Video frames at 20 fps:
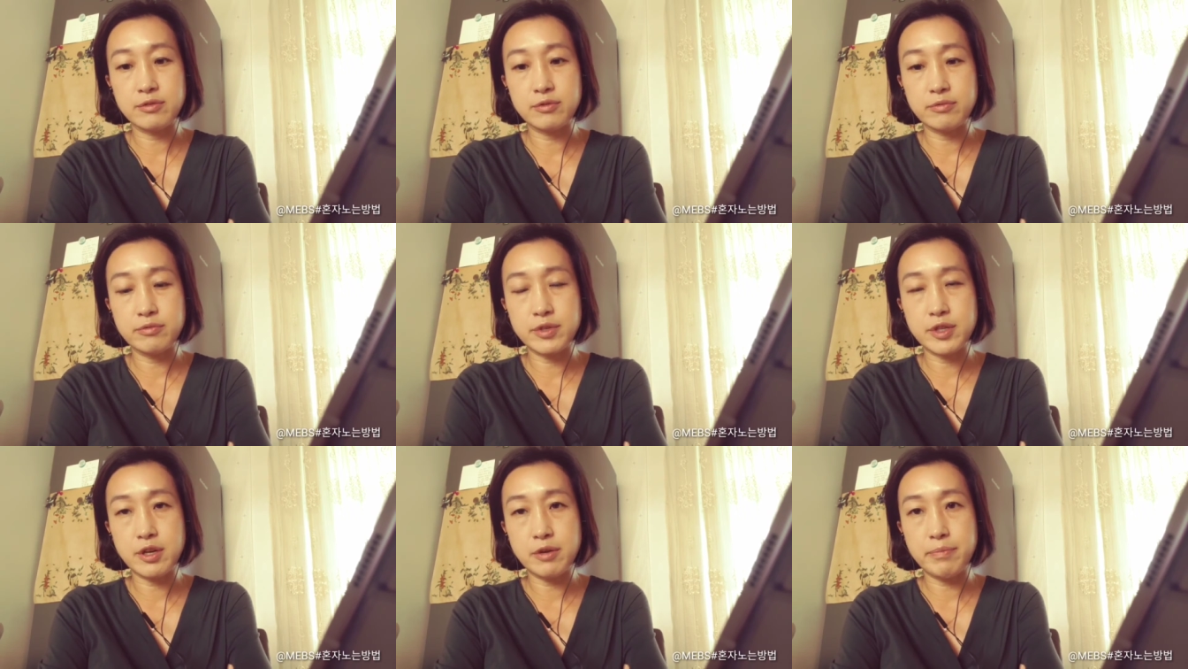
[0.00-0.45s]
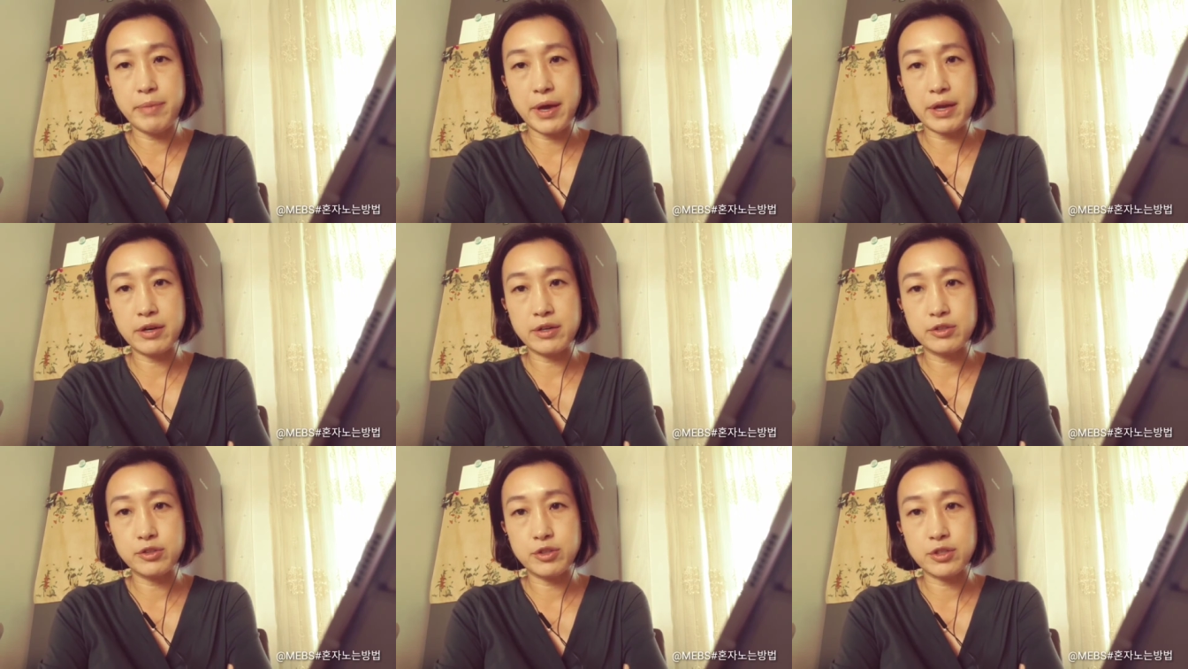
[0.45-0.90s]
we'd
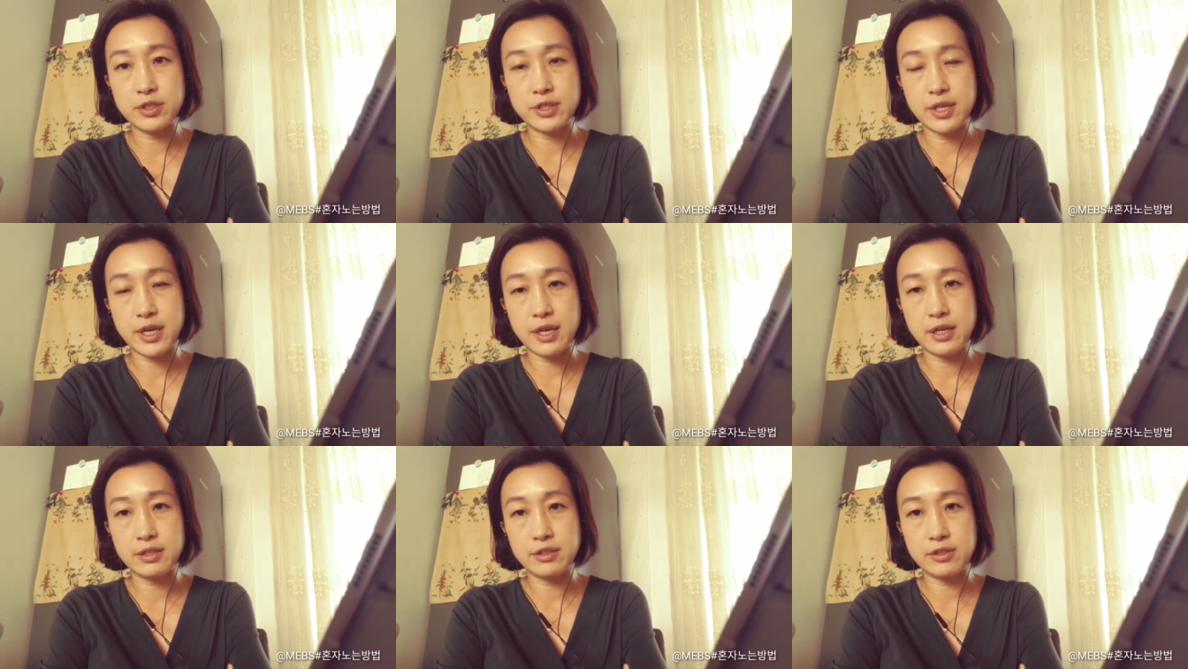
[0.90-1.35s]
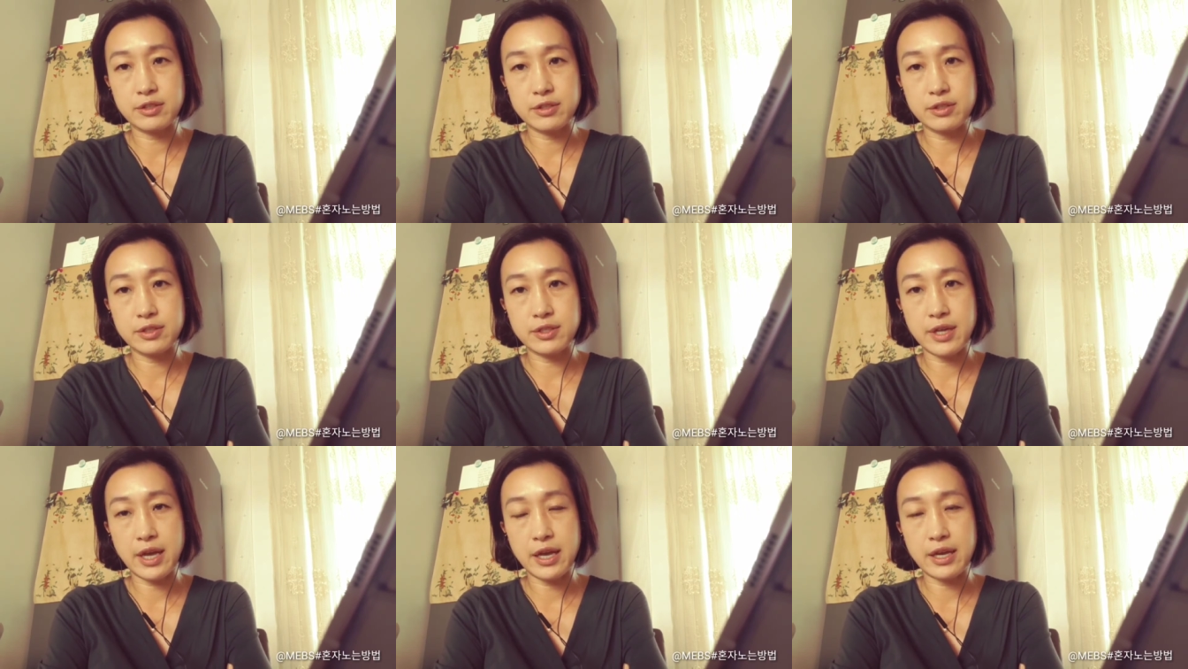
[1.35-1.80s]
better to take the
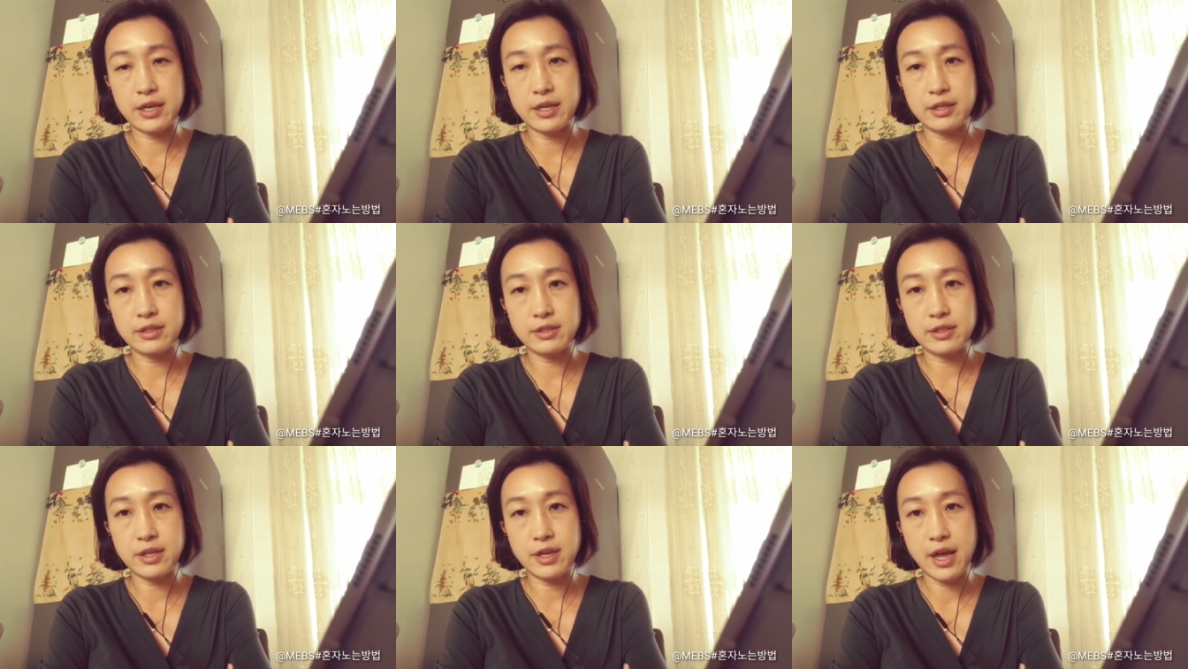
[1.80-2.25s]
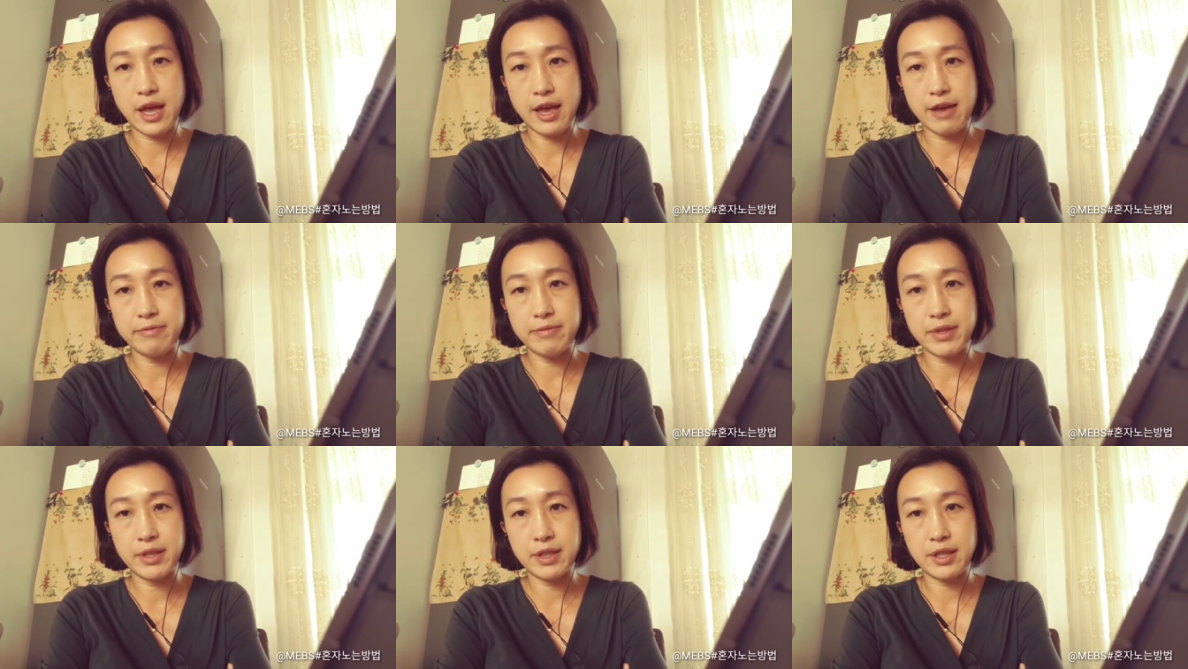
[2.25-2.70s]
sail, the
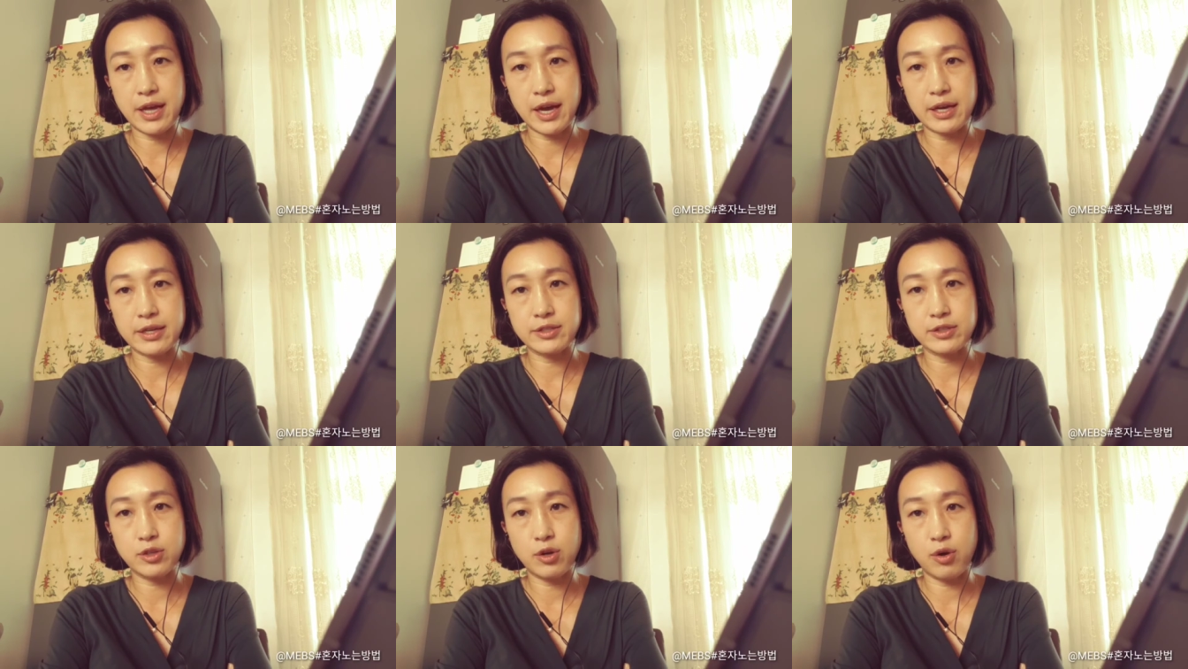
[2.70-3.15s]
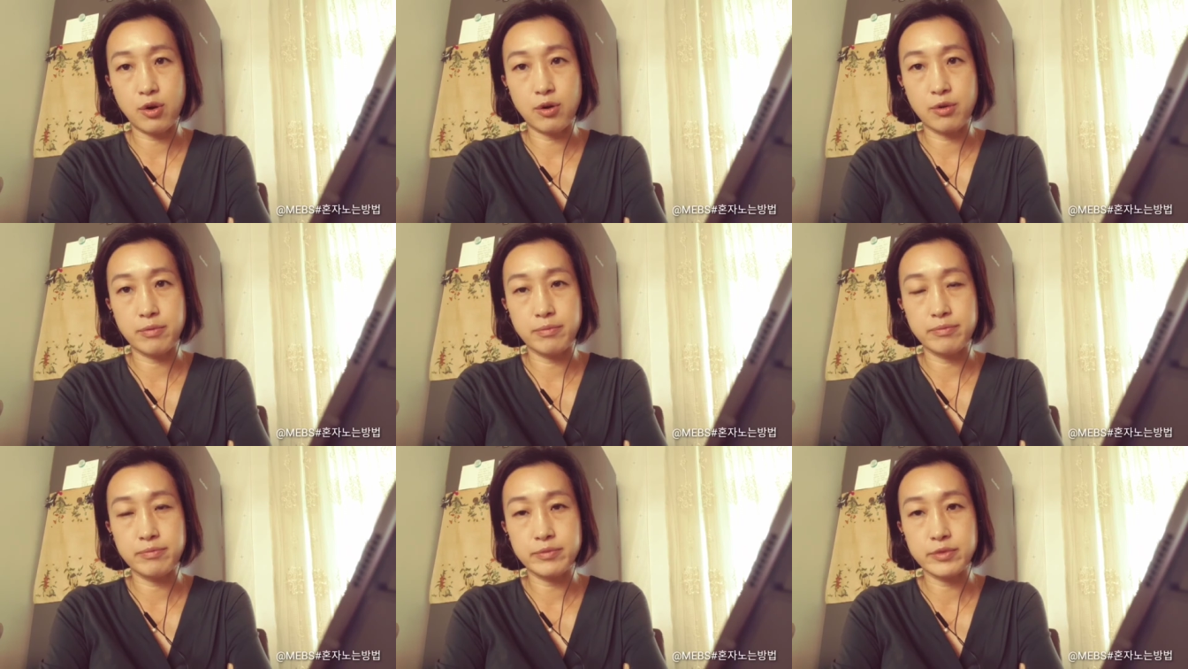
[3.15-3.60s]
heavy lines
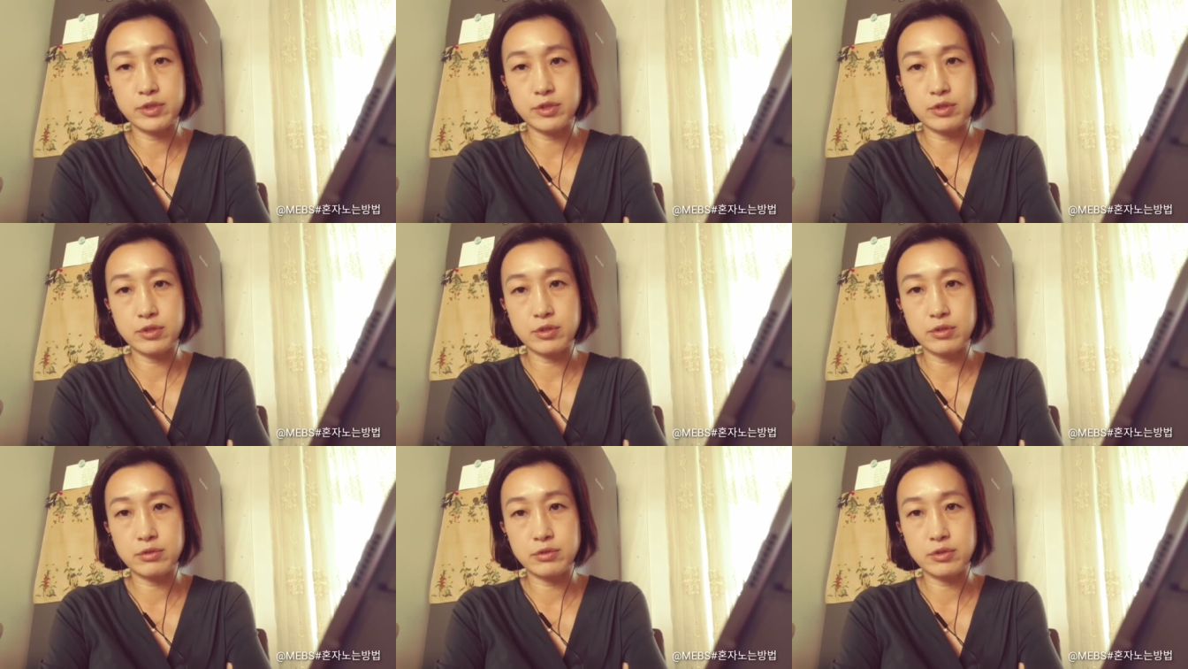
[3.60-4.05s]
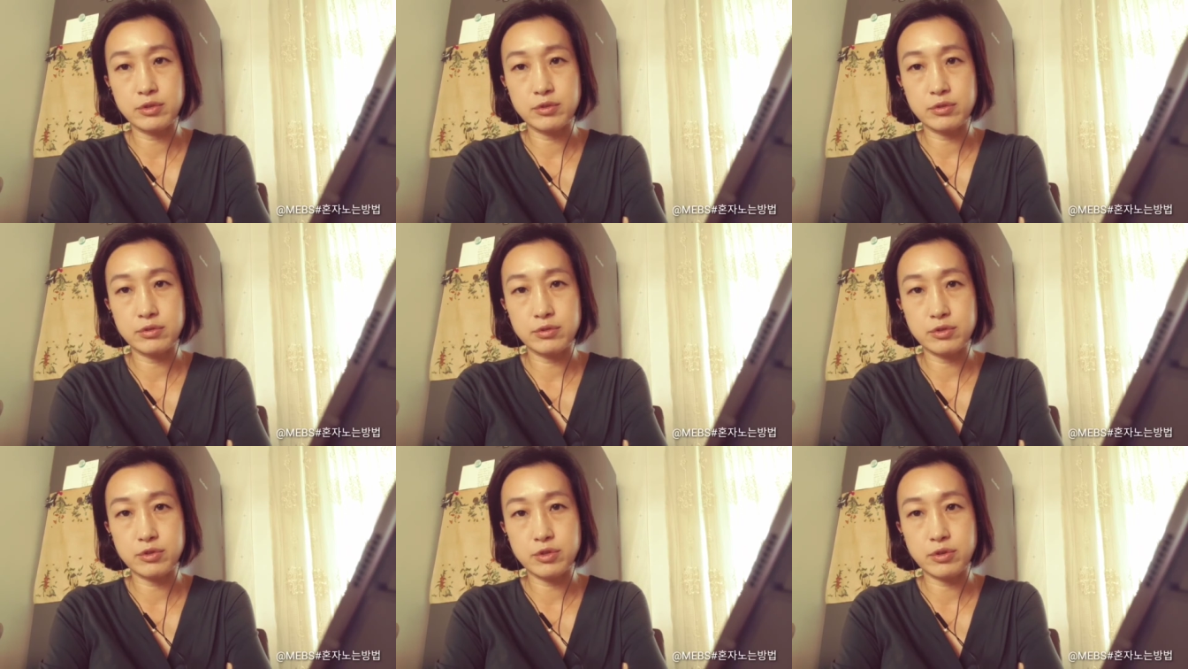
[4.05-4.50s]
home to
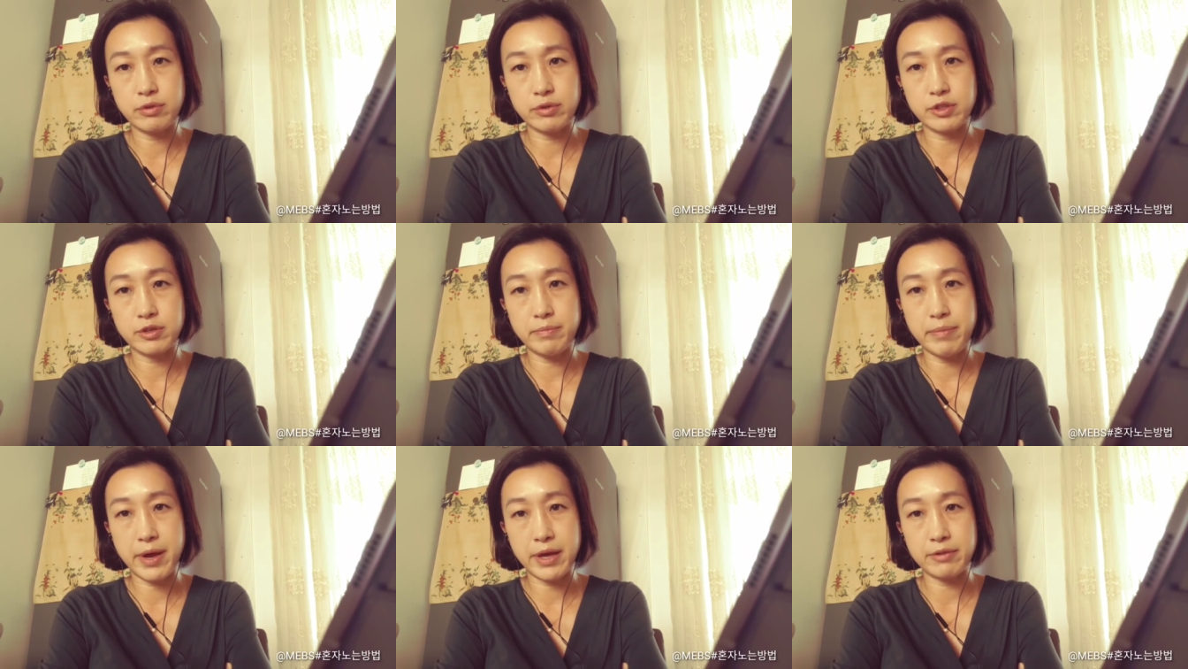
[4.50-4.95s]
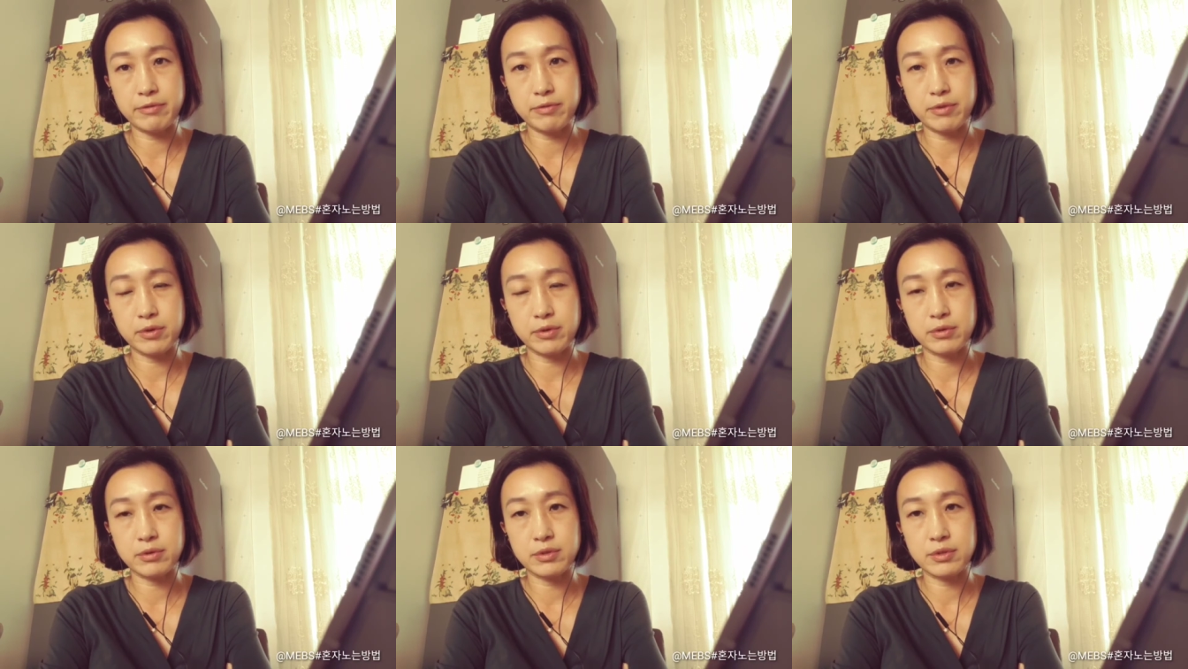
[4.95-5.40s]
the
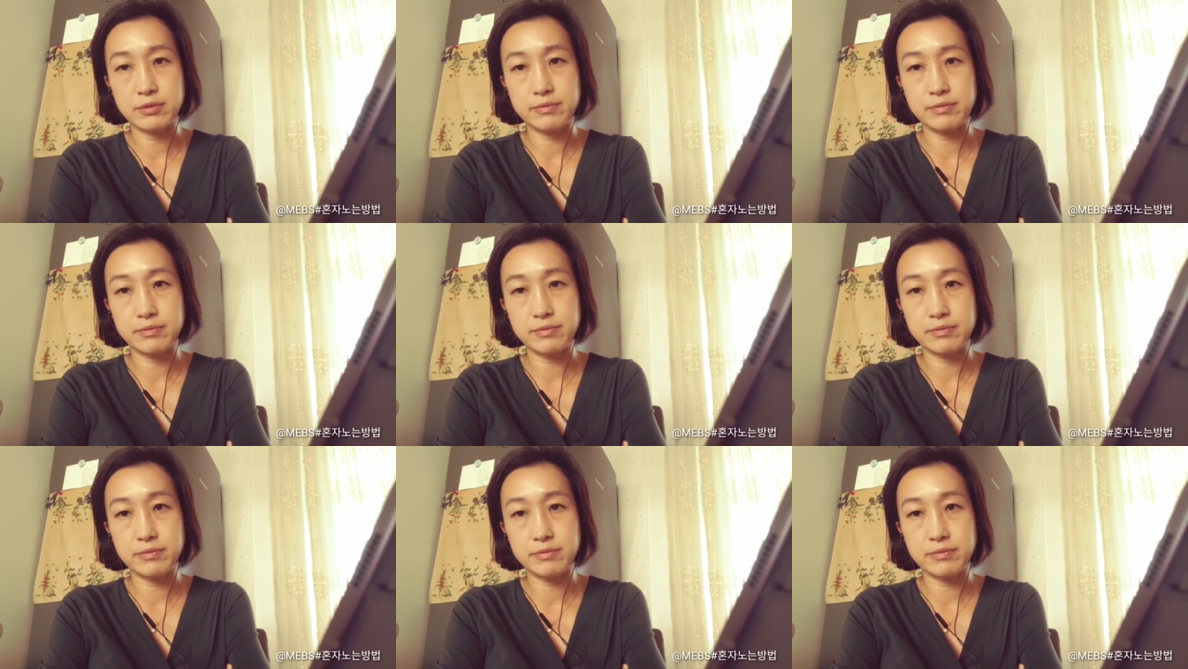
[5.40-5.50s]
Bedford.